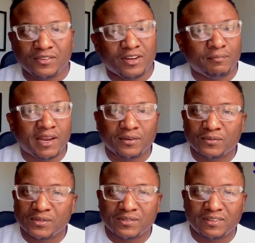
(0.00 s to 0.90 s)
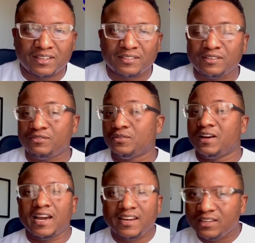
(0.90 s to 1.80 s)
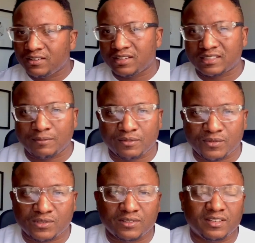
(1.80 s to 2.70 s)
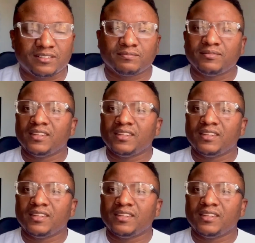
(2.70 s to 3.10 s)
a medical student, if you're any other type of student,